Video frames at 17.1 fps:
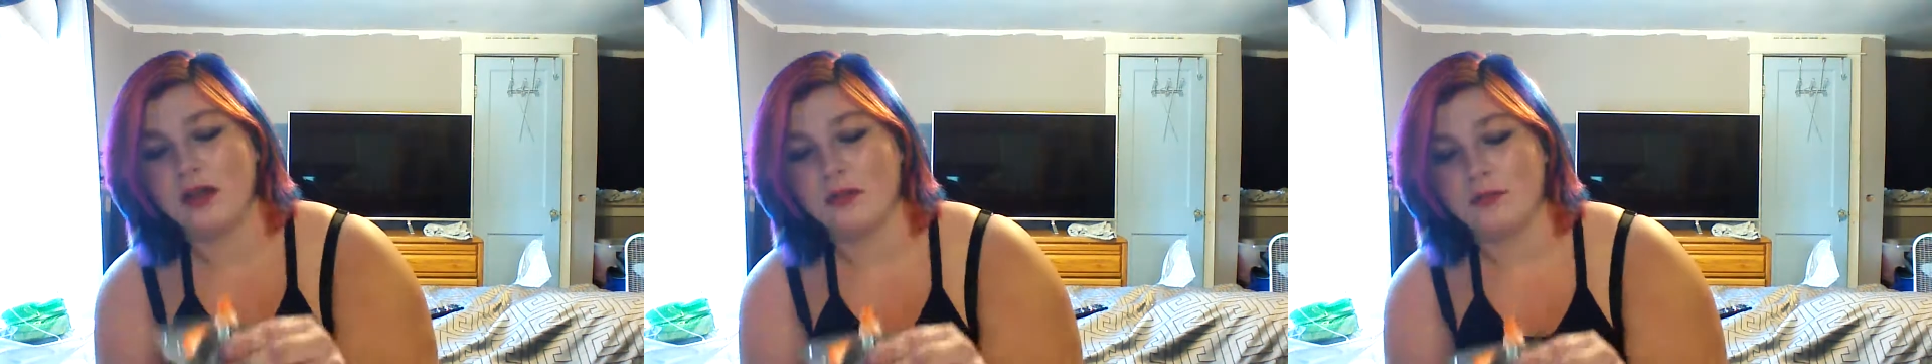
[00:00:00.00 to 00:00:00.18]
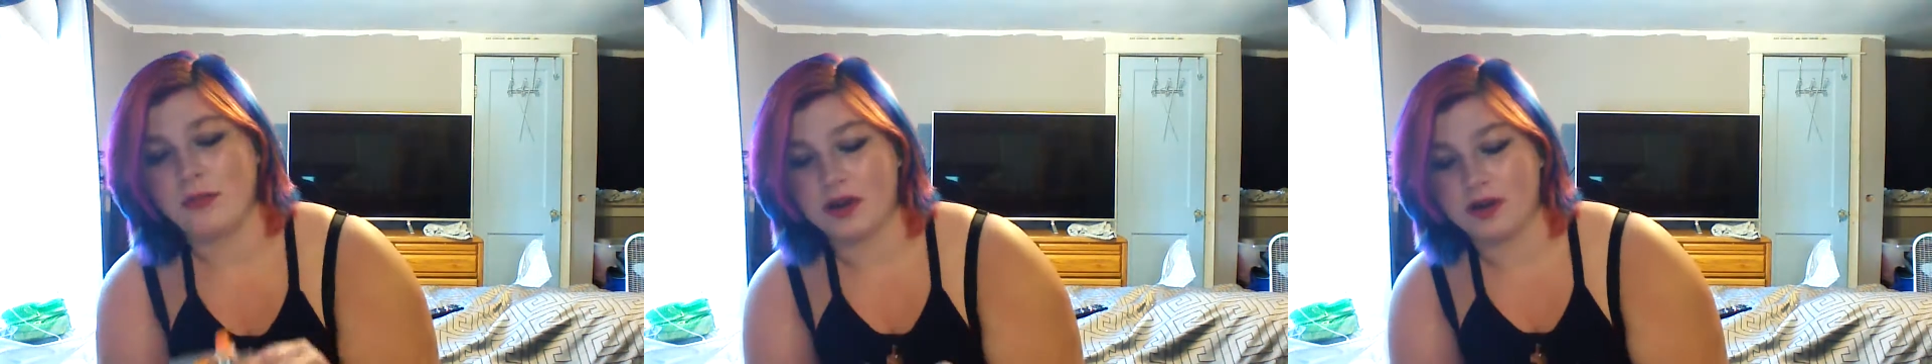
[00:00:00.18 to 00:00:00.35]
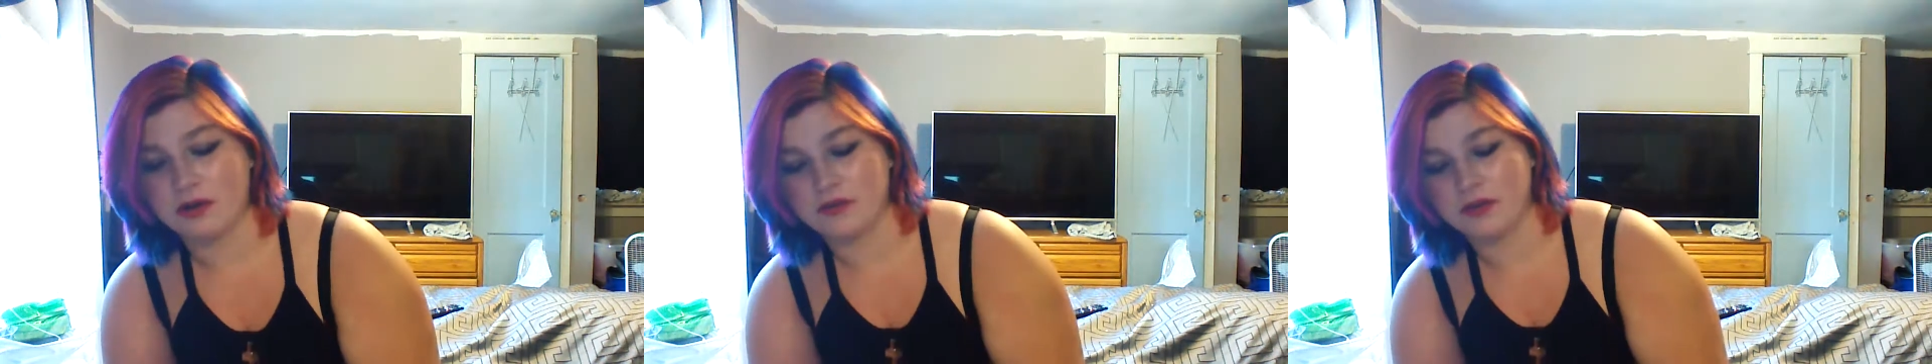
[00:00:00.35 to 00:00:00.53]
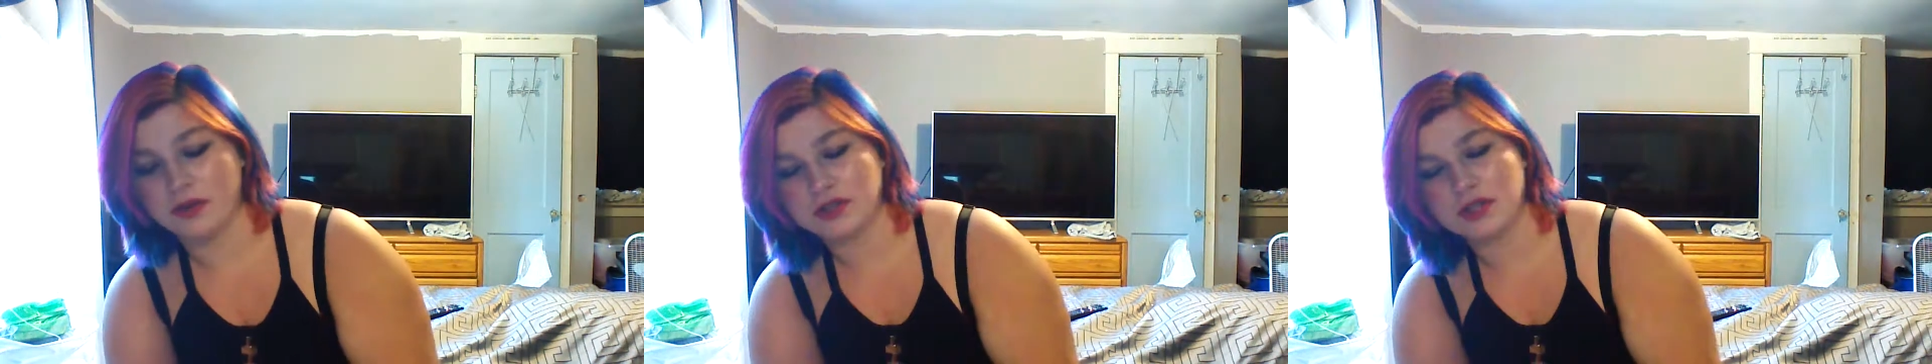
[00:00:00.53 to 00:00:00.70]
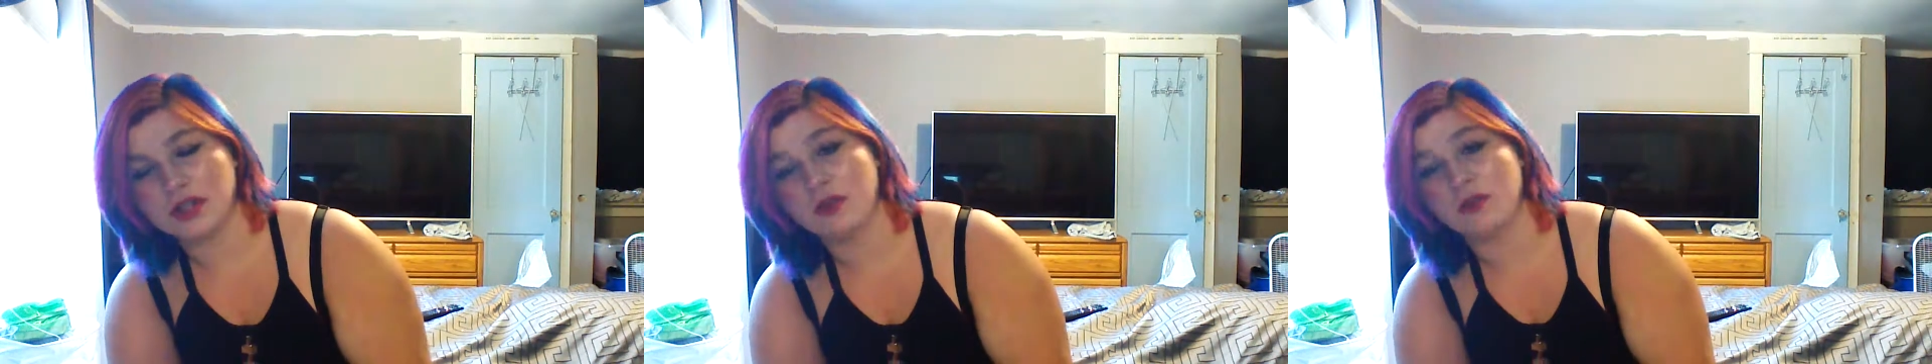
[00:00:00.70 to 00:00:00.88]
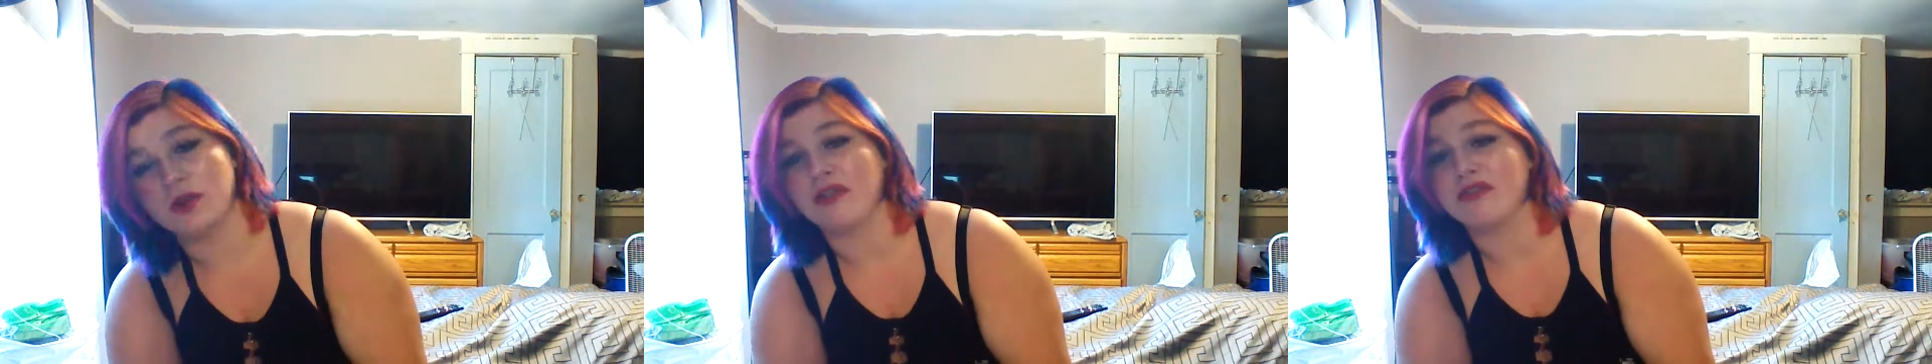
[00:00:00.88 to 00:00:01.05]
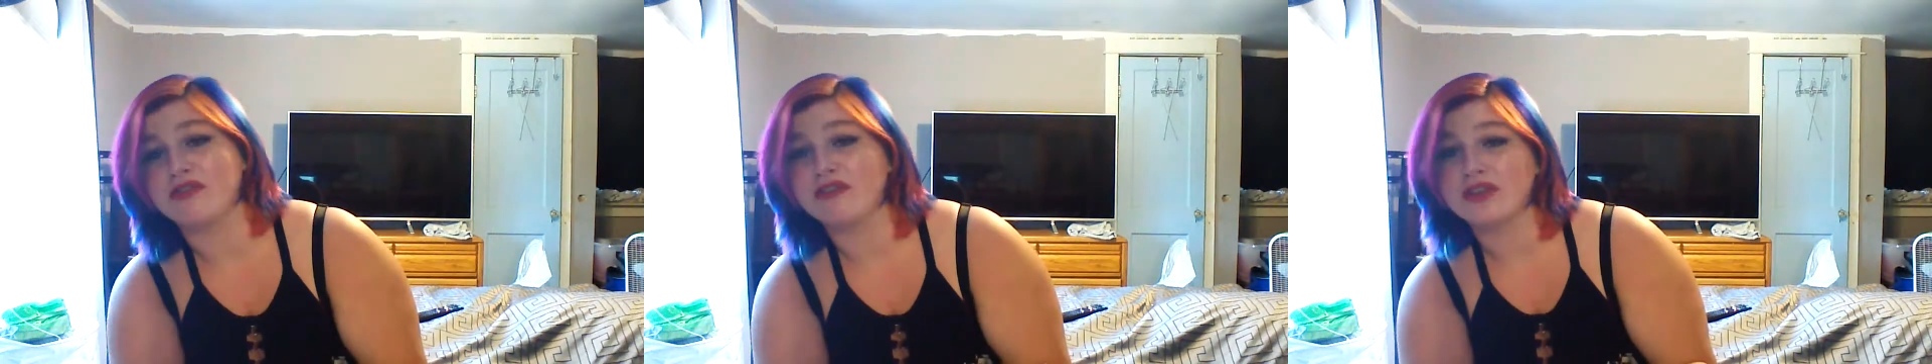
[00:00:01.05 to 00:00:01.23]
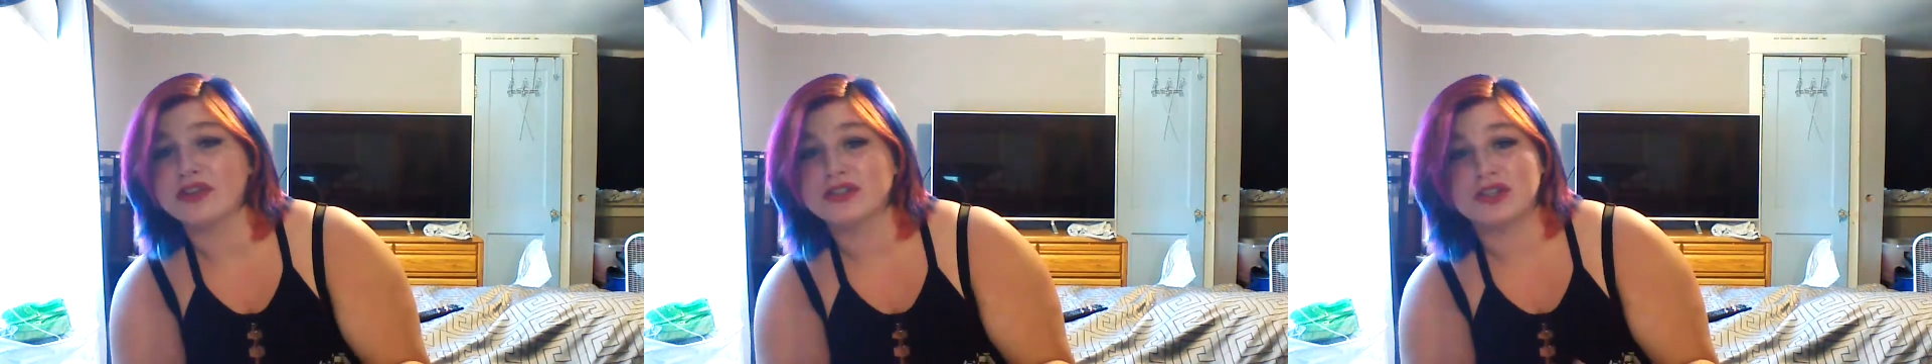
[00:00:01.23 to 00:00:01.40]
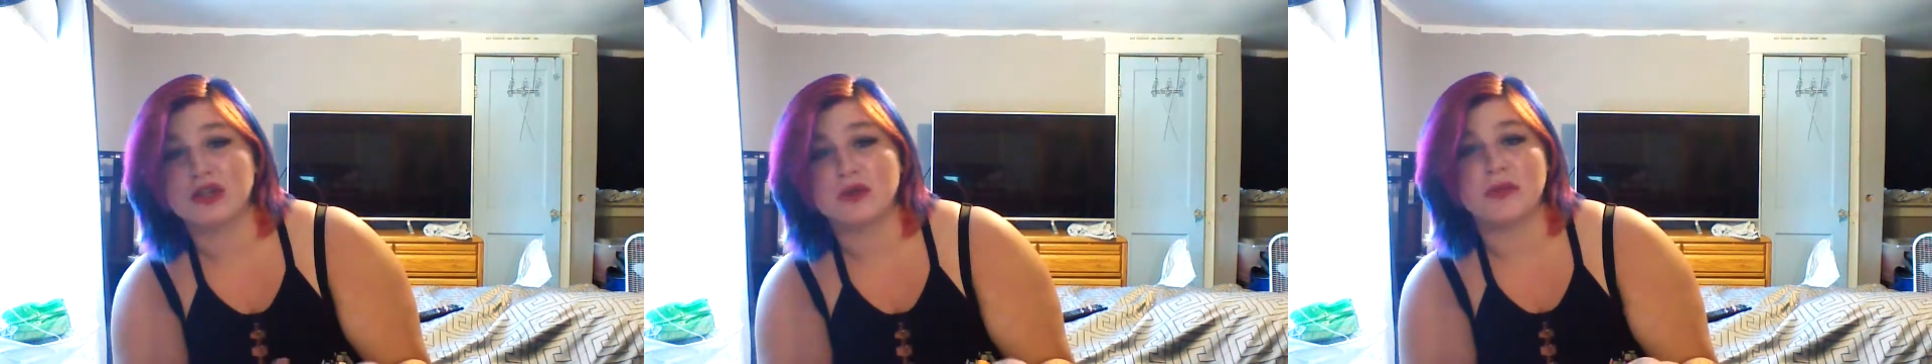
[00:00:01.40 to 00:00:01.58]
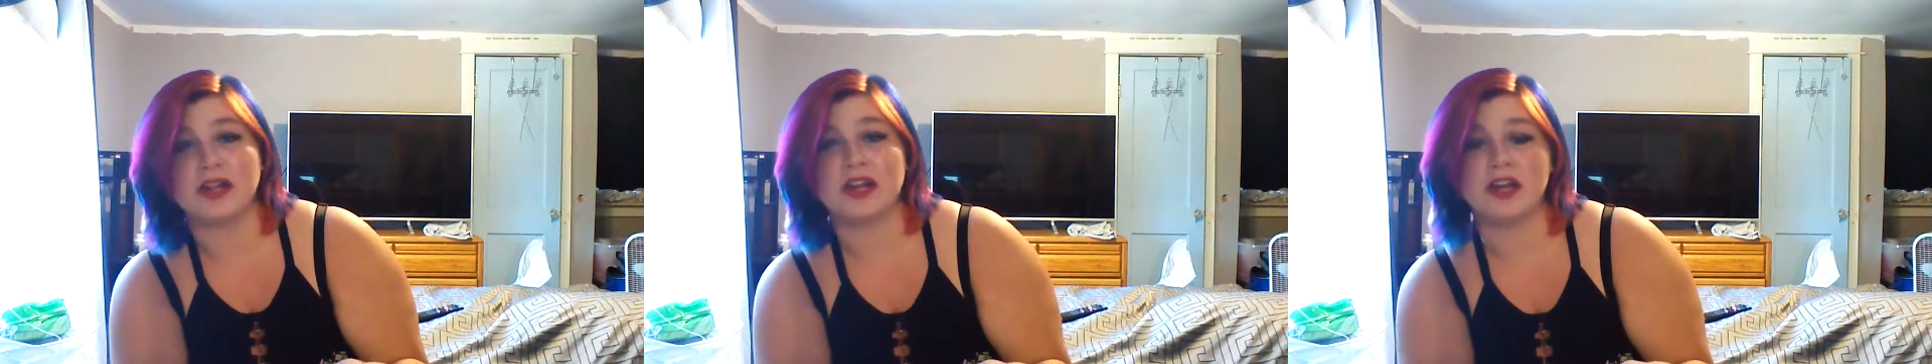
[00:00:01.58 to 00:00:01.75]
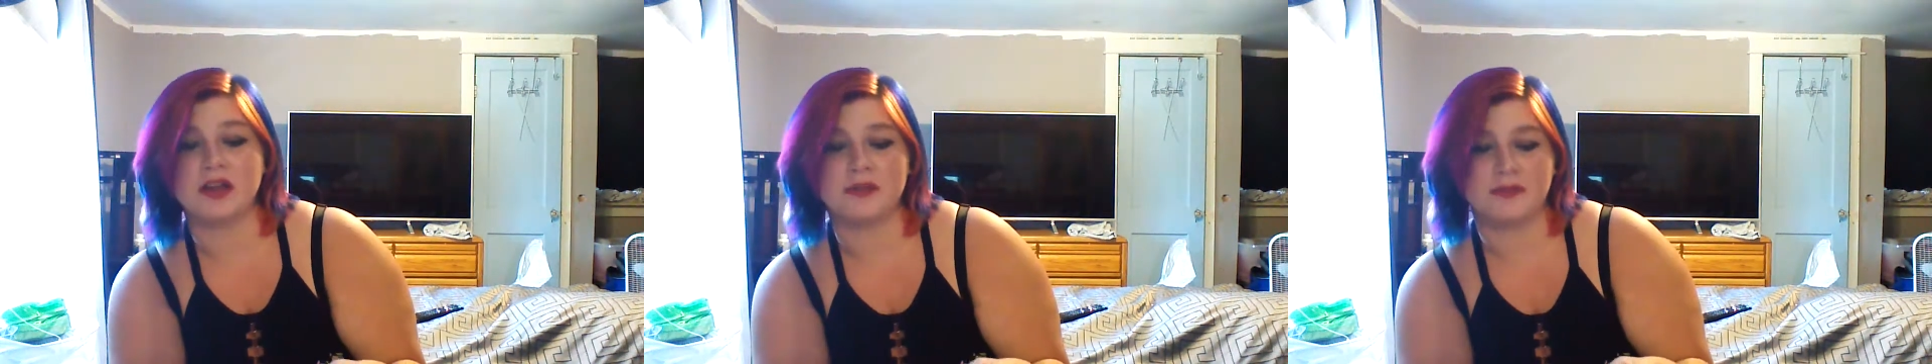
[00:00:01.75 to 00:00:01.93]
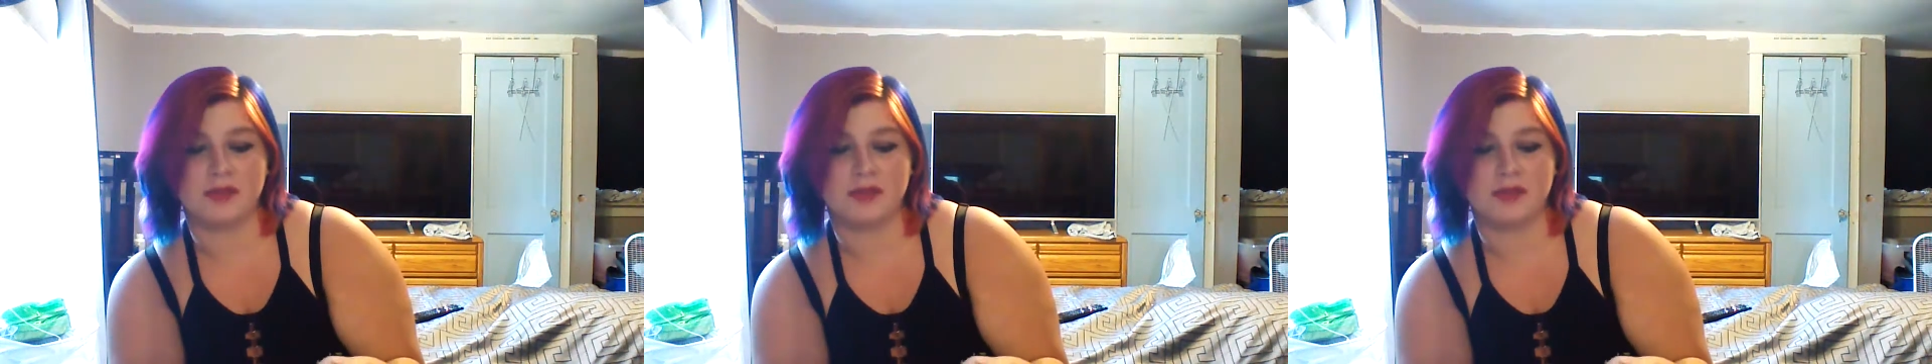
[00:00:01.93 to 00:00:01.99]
but originally when I first opened it up,